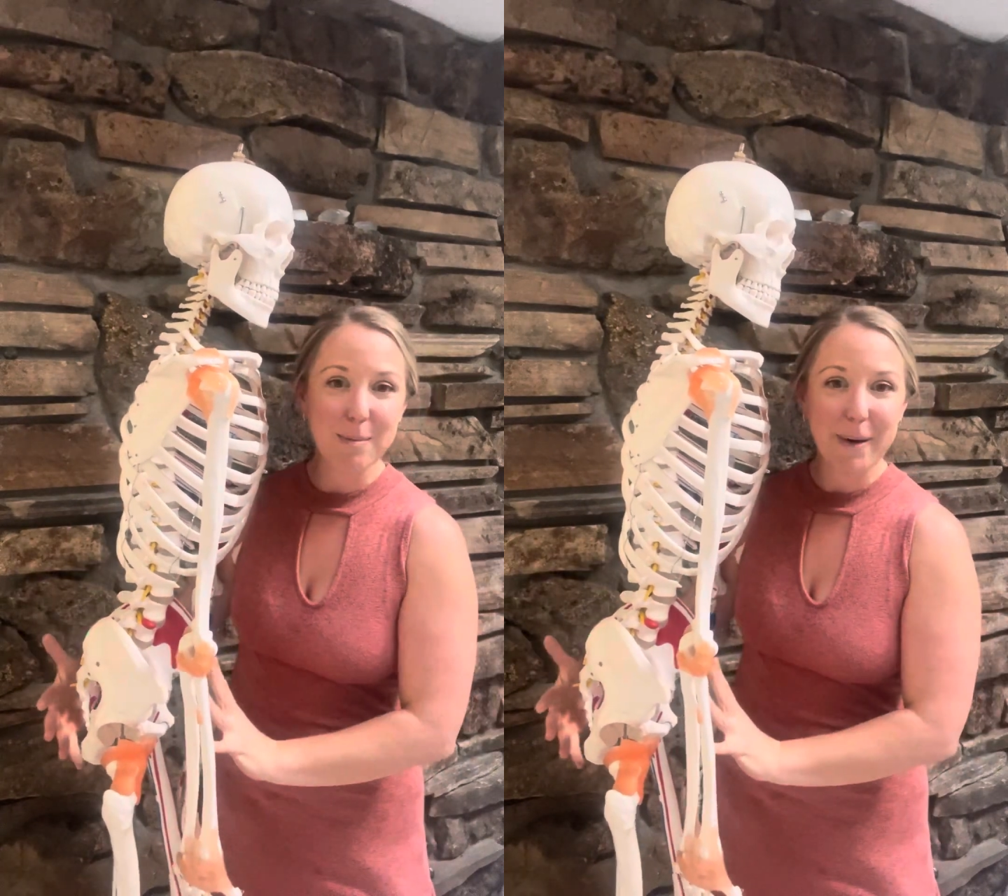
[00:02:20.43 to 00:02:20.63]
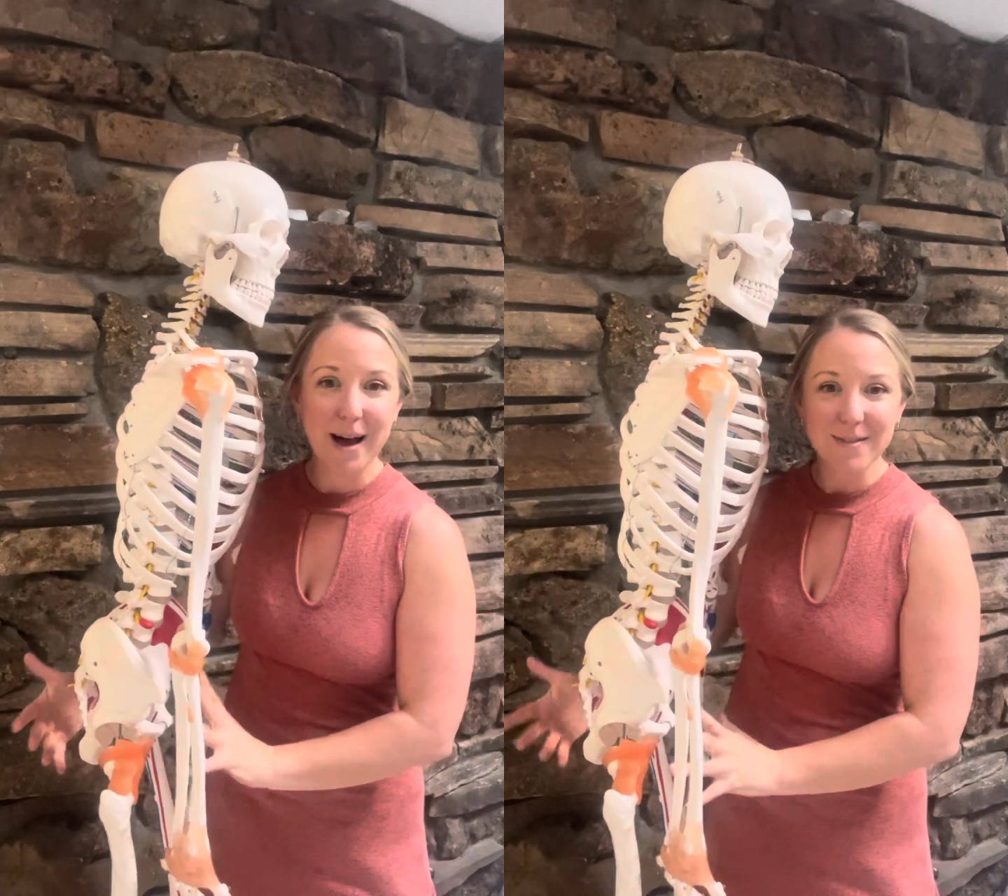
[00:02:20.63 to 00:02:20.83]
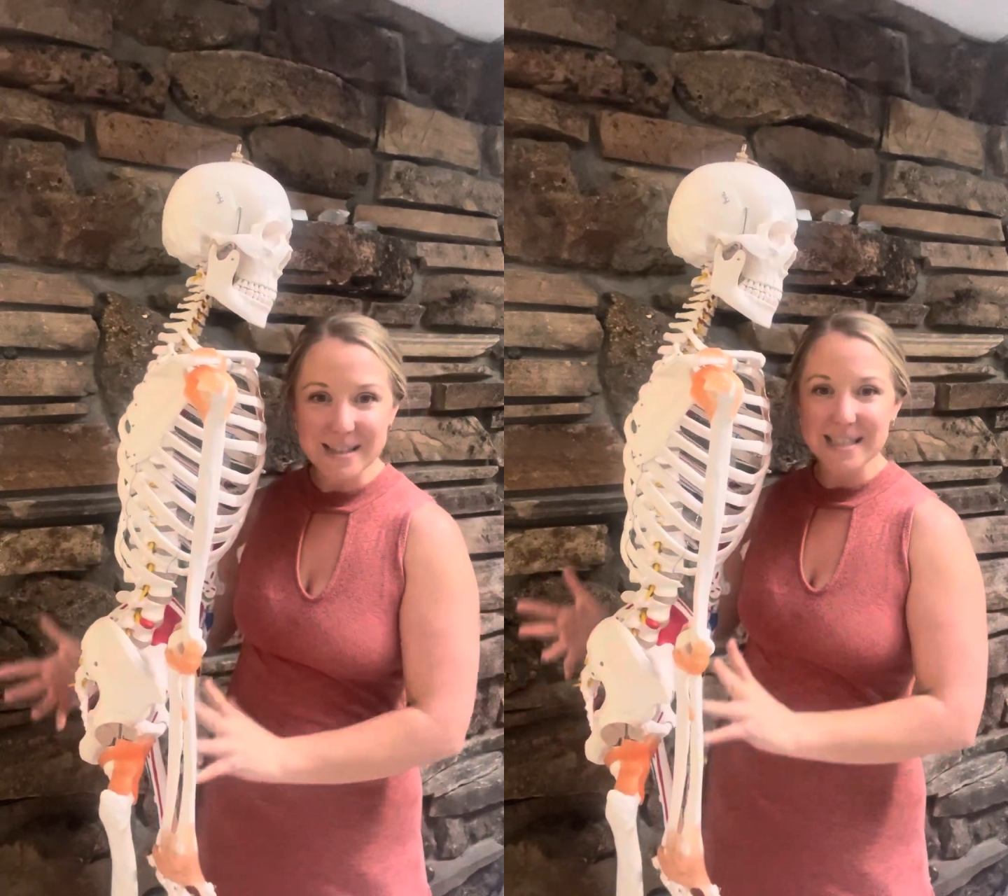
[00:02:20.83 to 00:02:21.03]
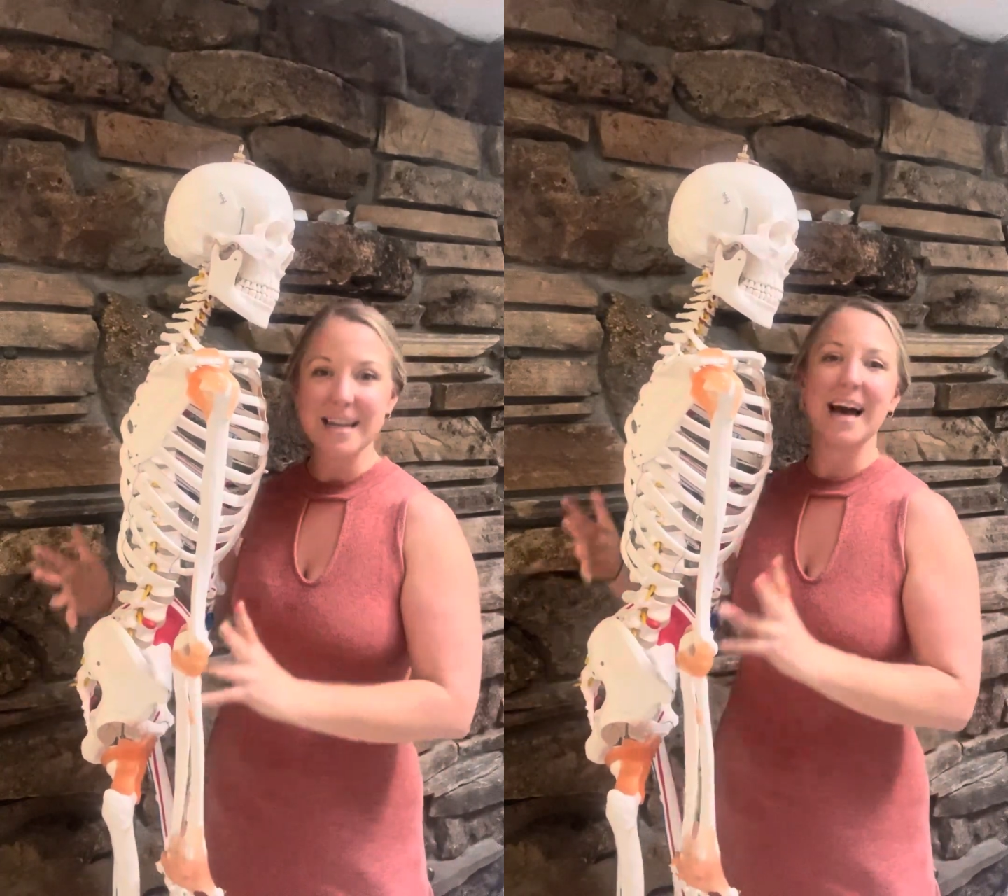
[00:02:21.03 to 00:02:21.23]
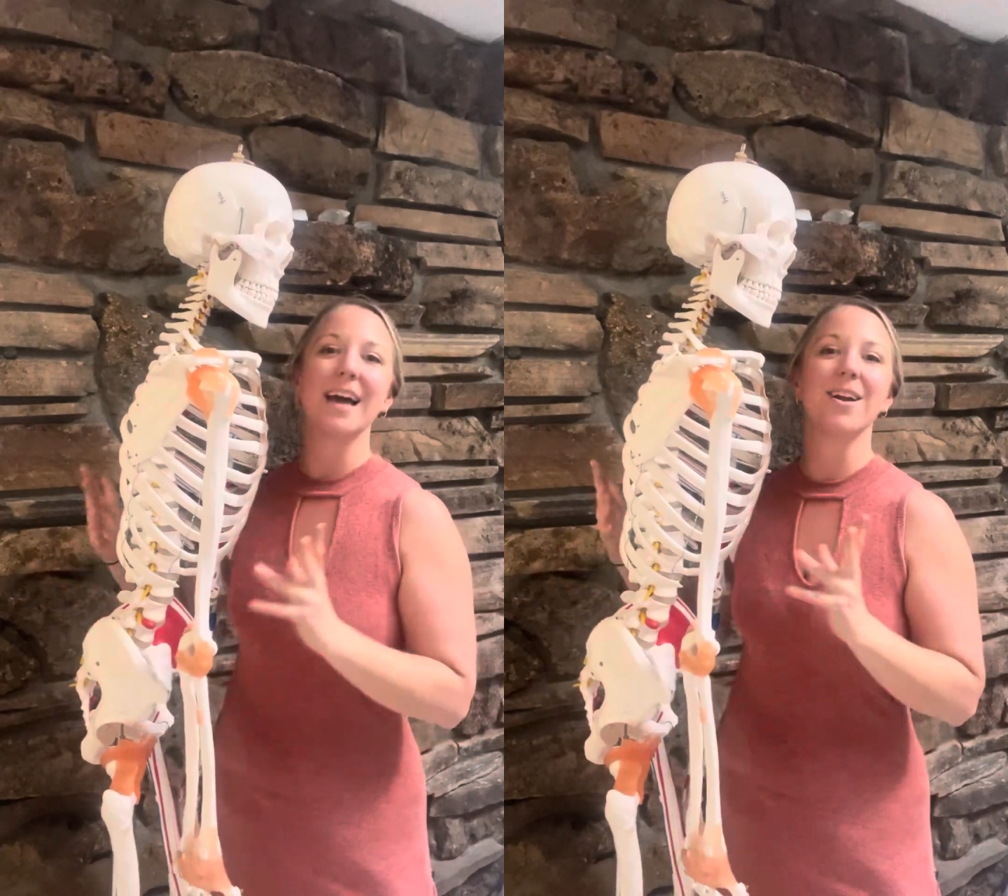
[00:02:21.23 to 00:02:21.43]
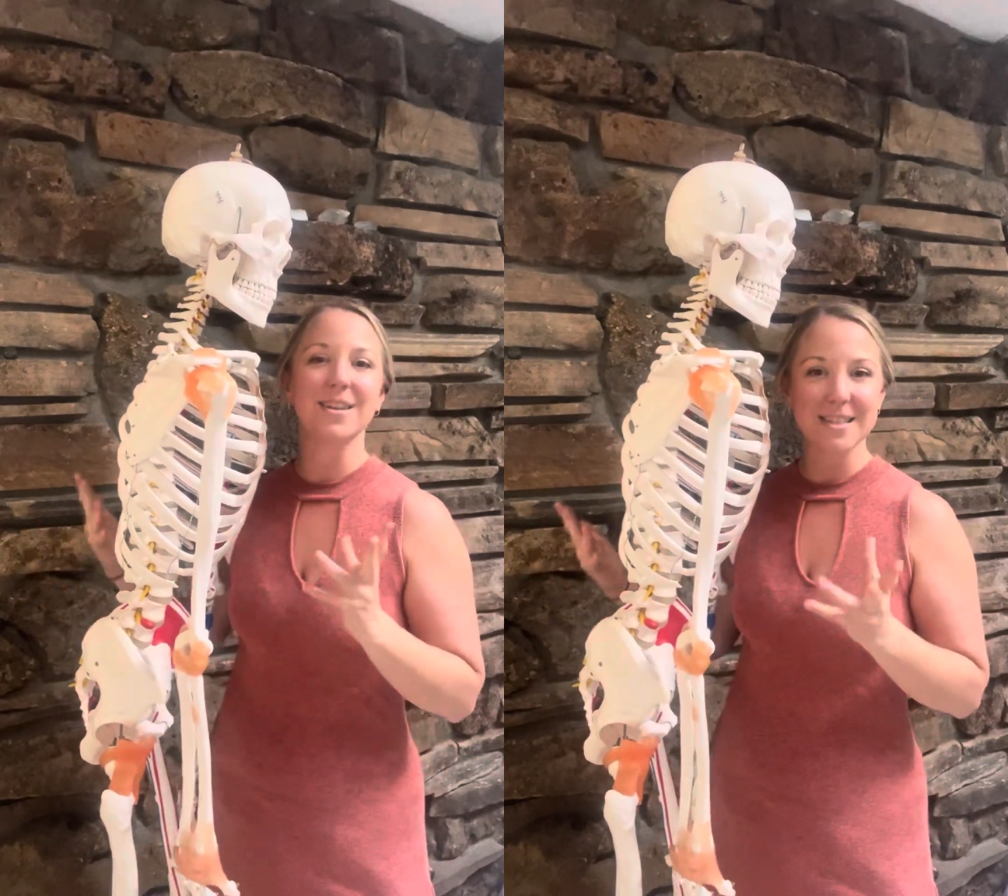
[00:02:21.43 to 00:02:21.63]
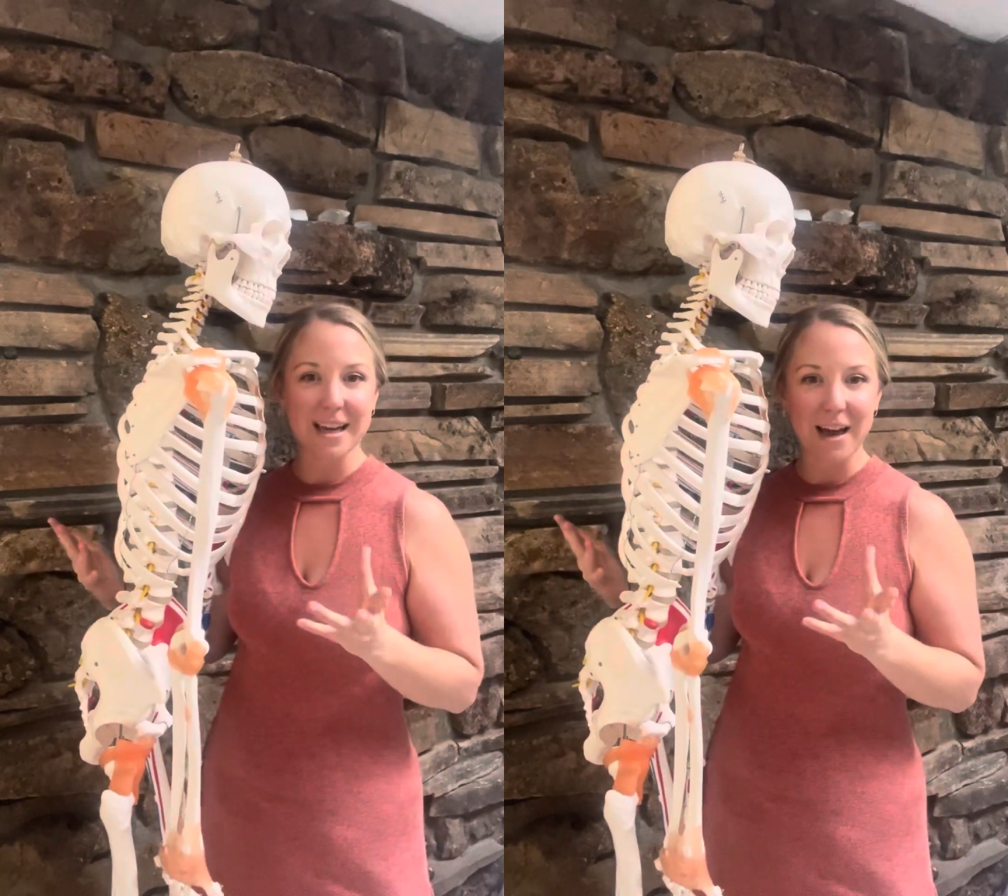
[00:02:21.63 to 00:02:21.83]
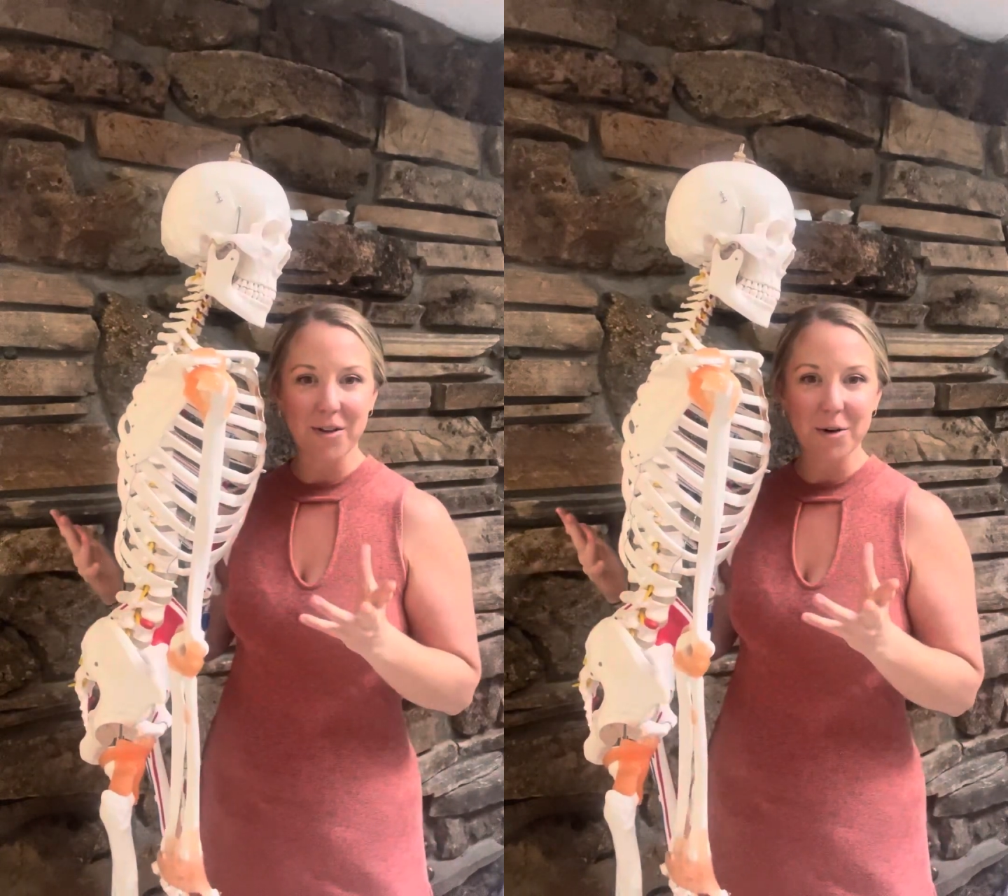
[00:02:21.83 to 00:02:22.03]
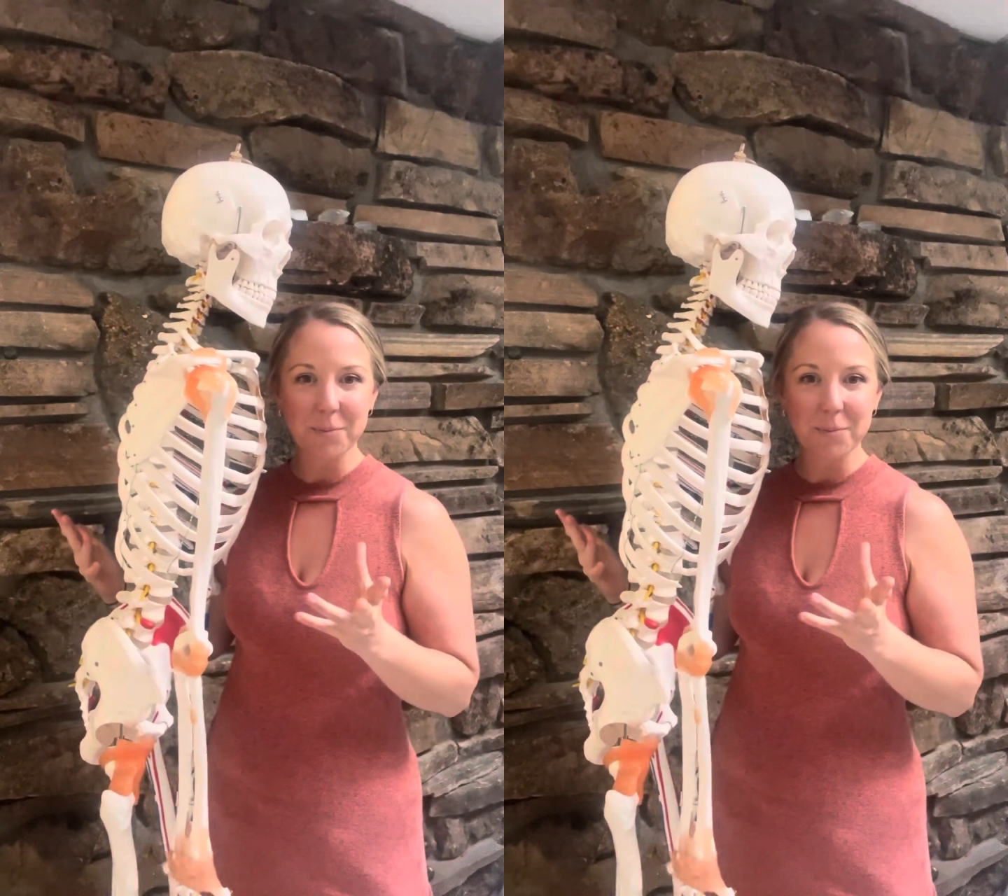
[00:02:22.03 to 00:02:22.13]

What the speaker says: pelvis, tie it all together.